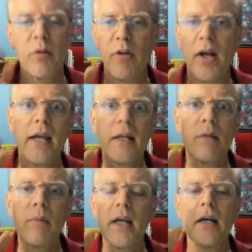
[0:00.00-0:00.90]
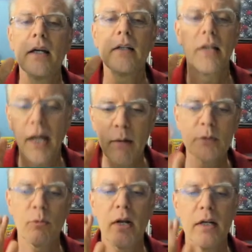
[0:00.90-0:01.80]
If I had in my head that I
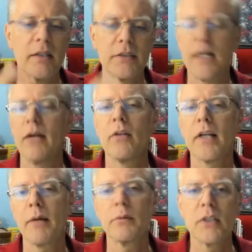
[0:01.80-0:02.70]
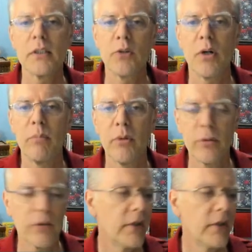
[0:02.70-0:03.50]
was wanting to sound like I was in a drum booth,